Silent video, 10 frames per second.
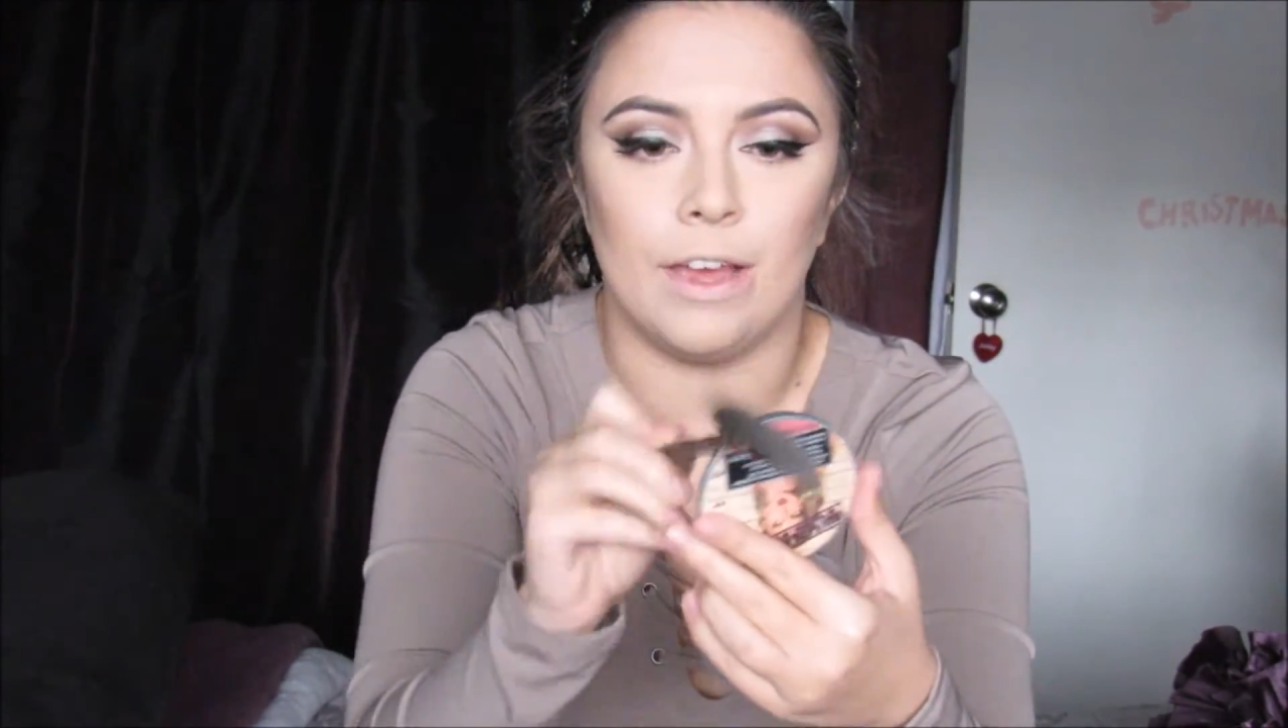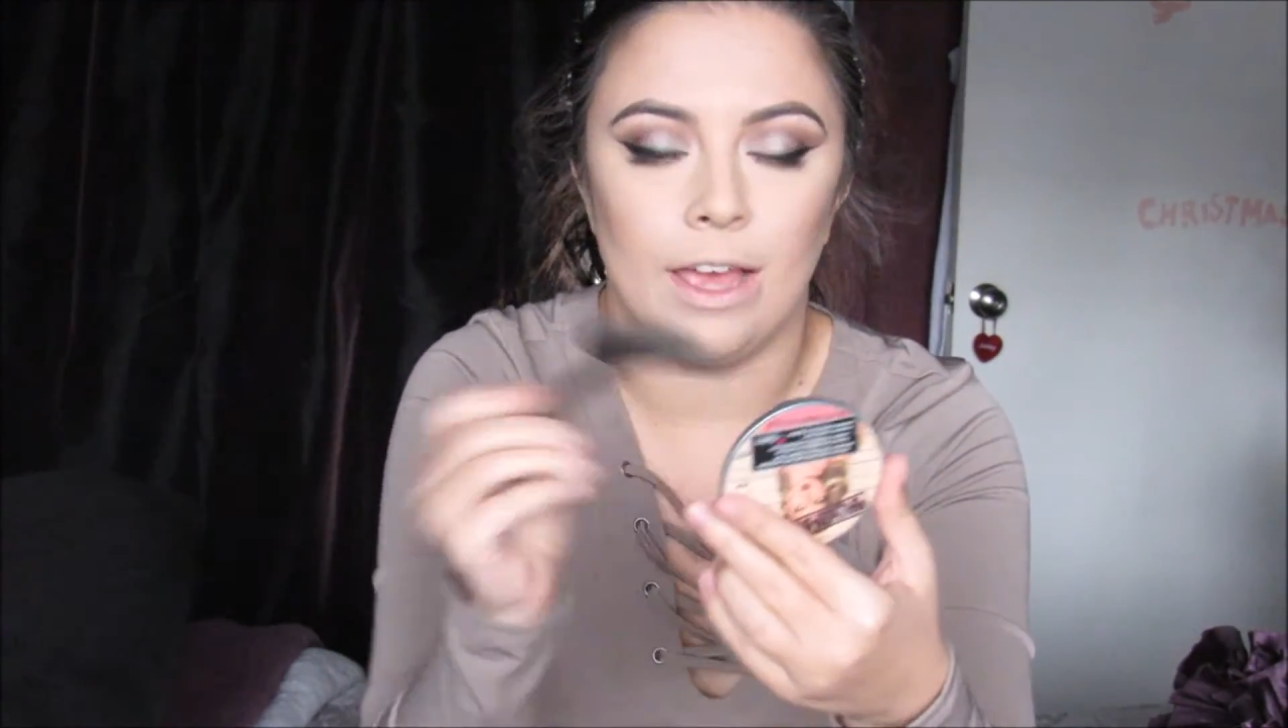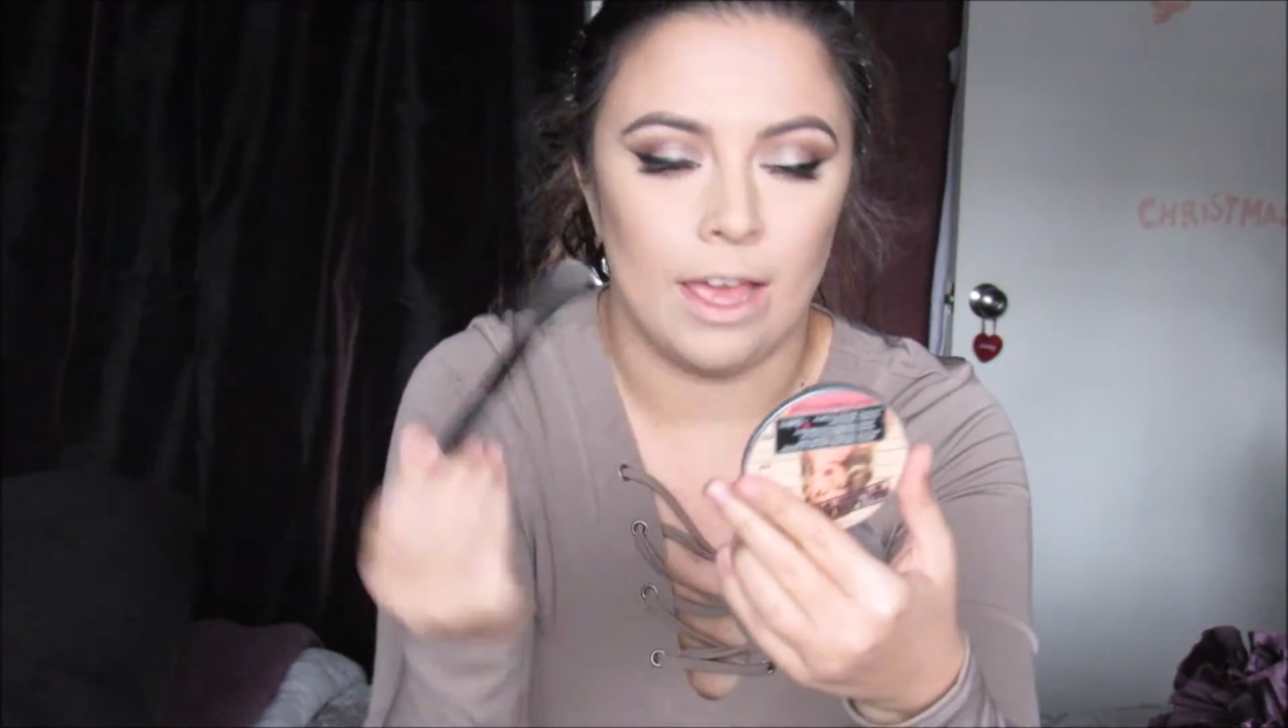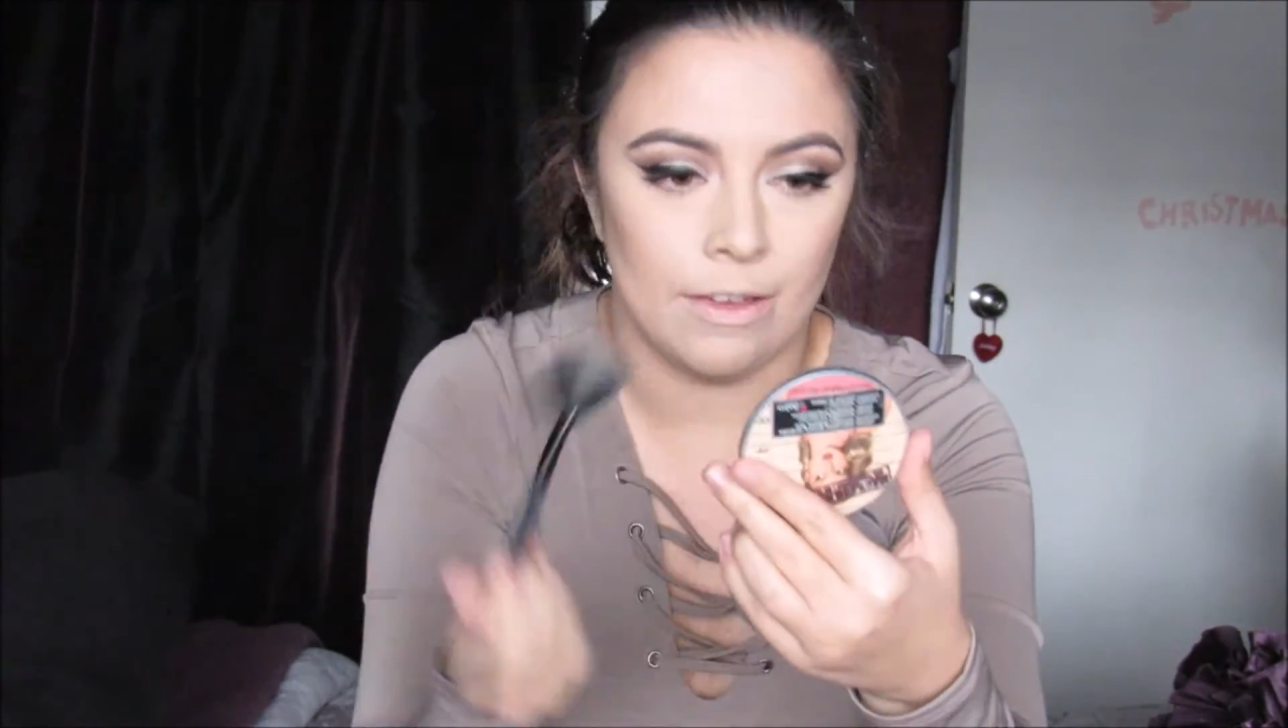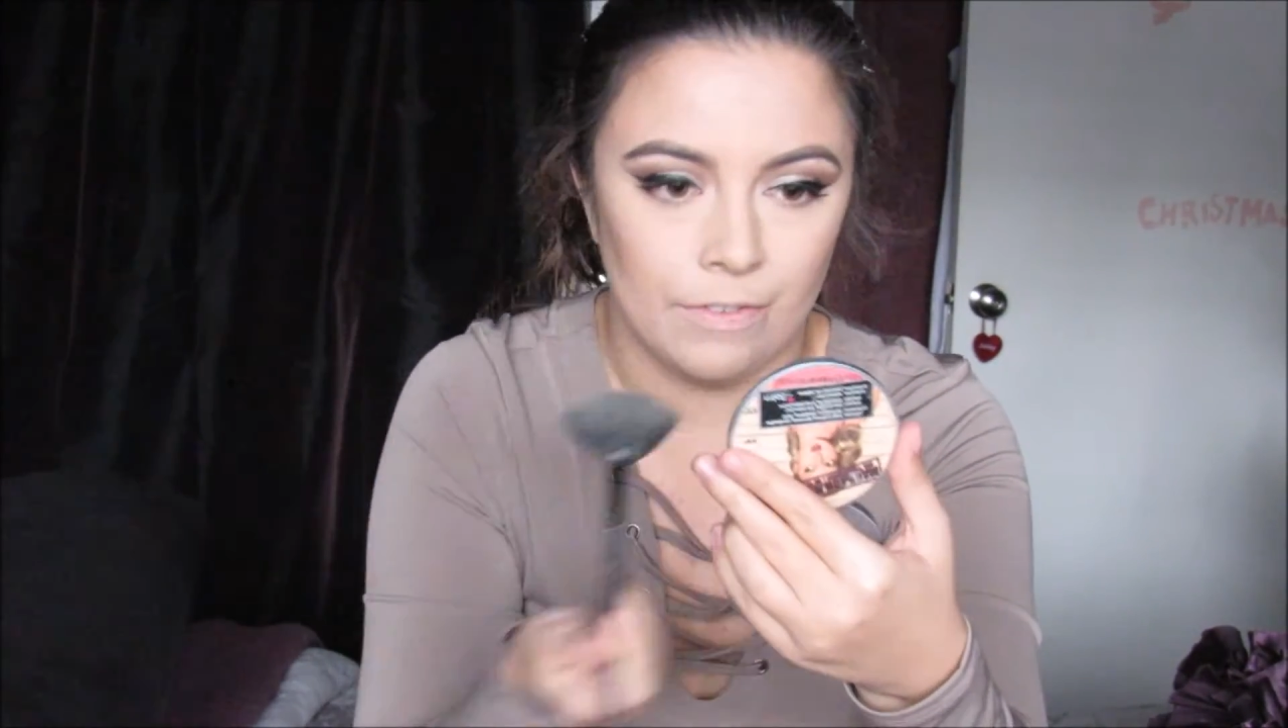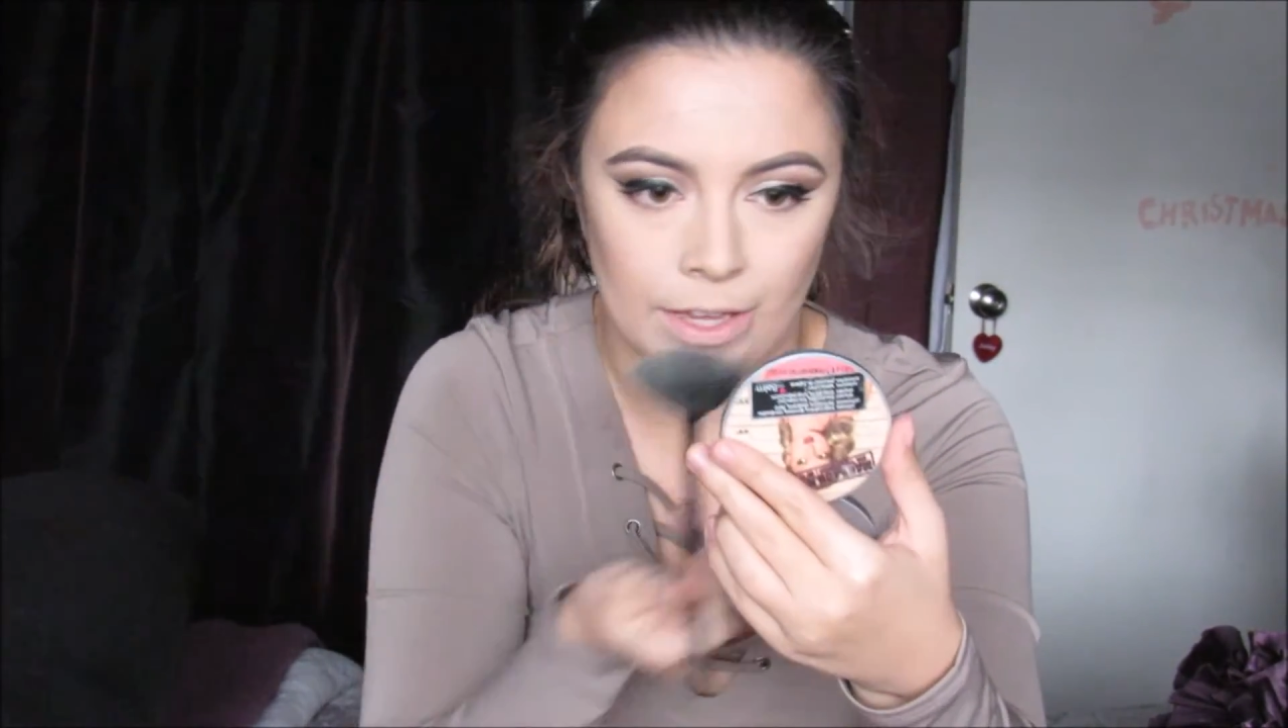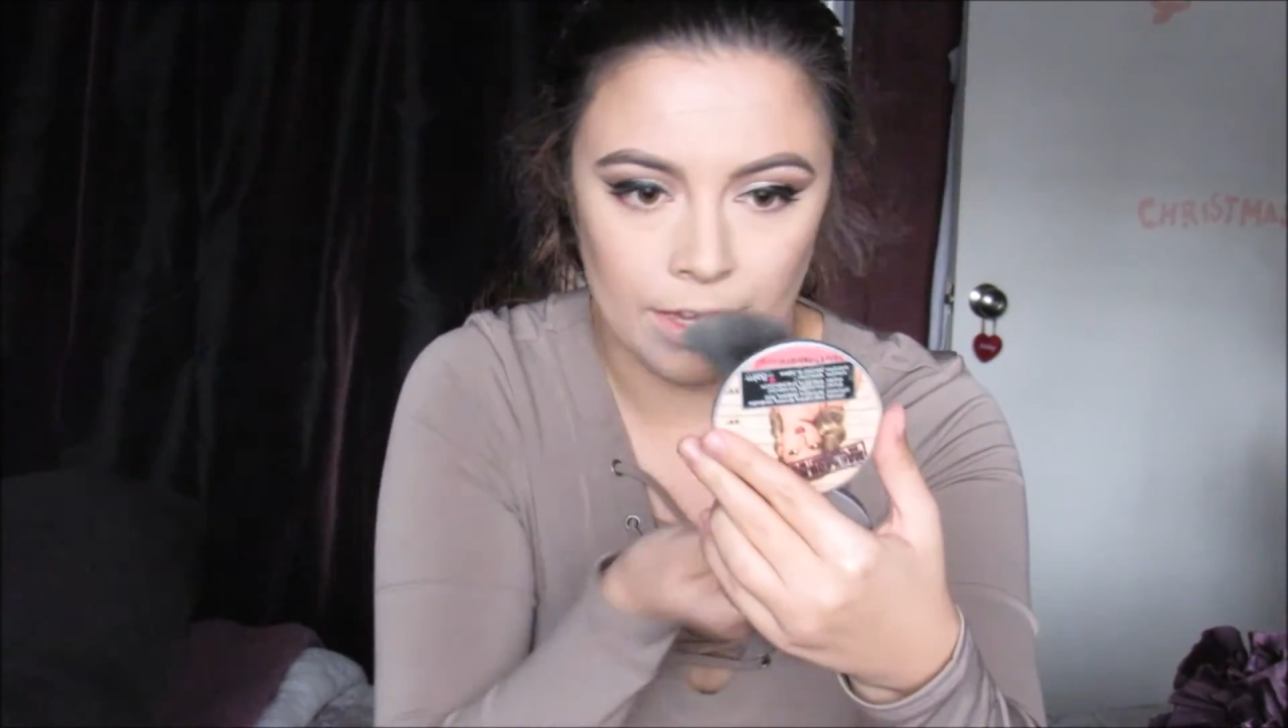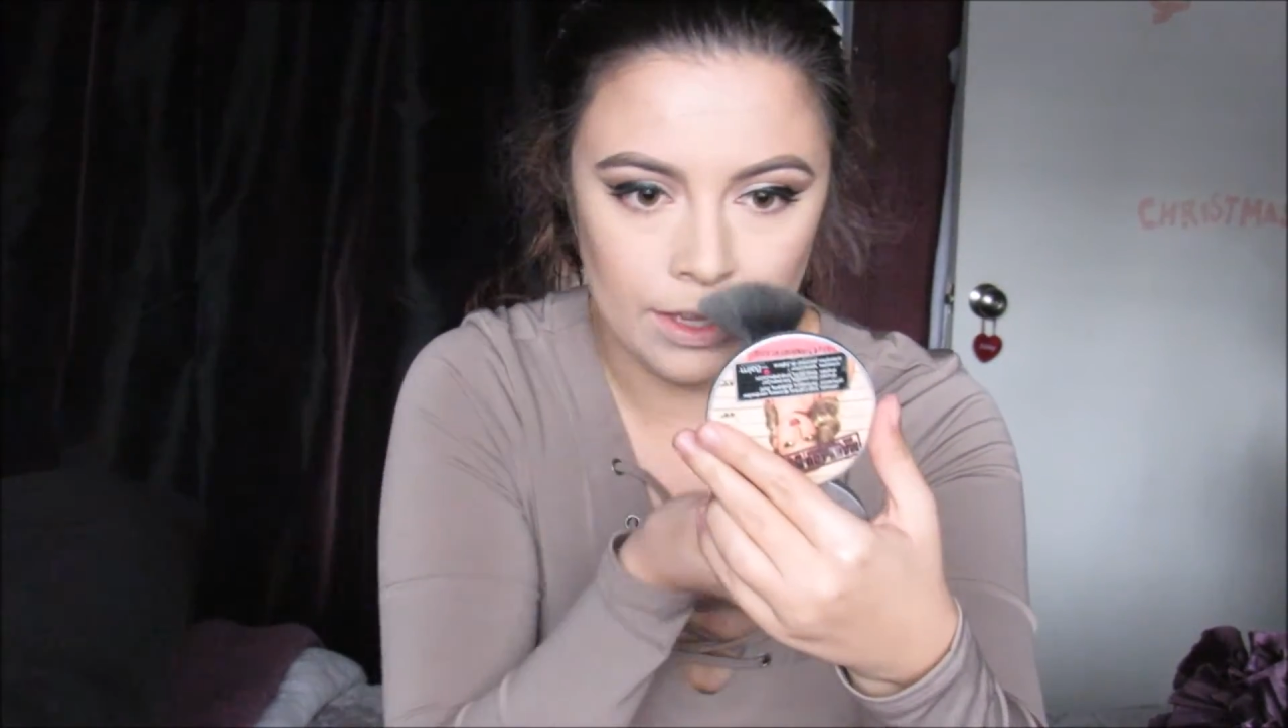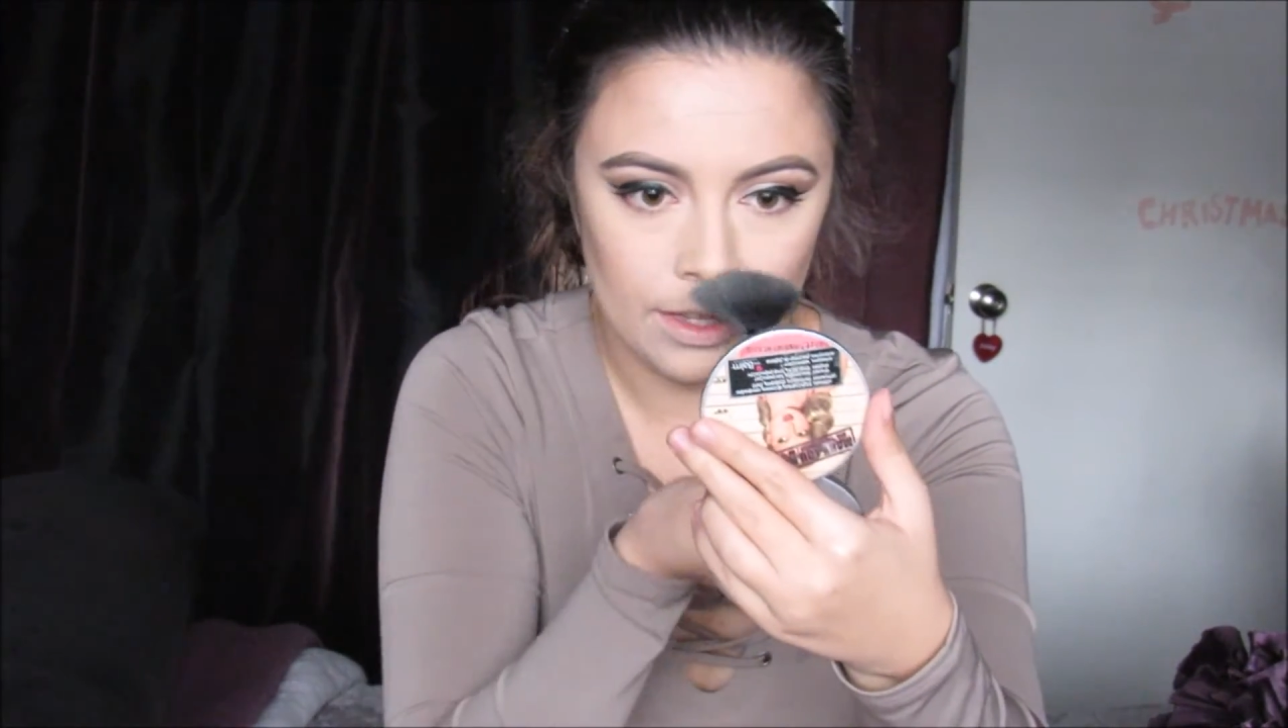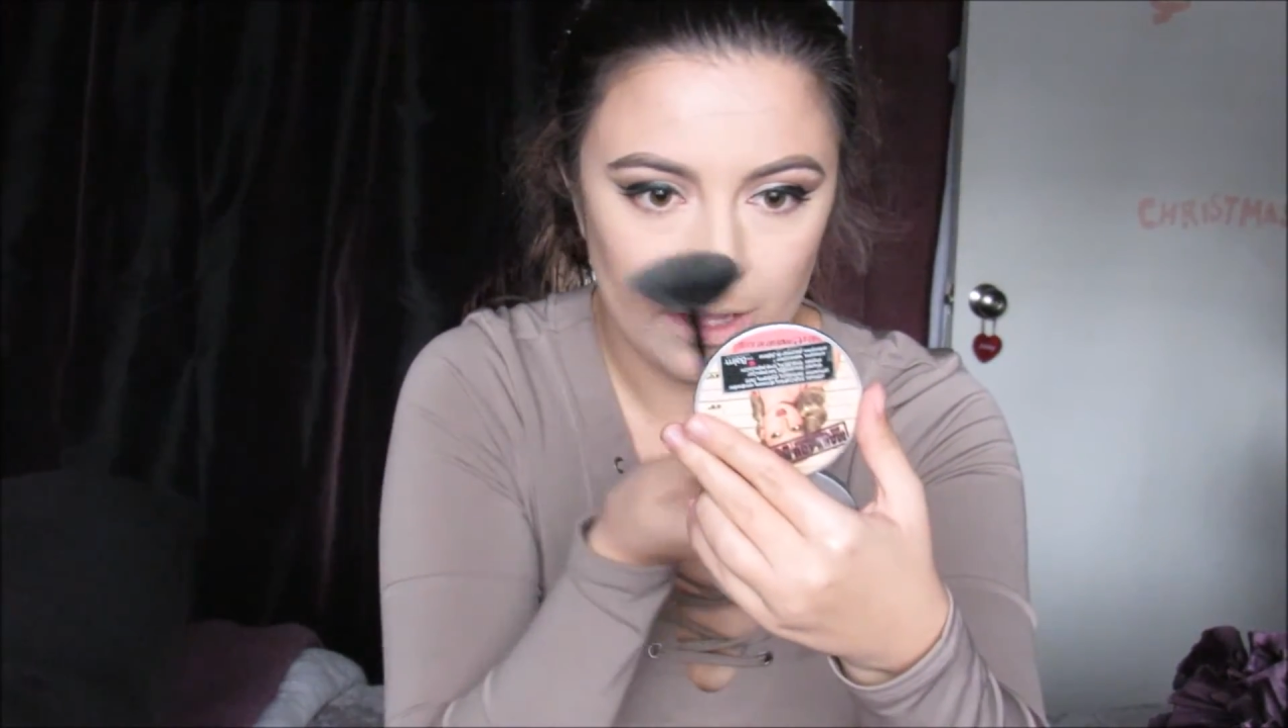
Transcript: a heavy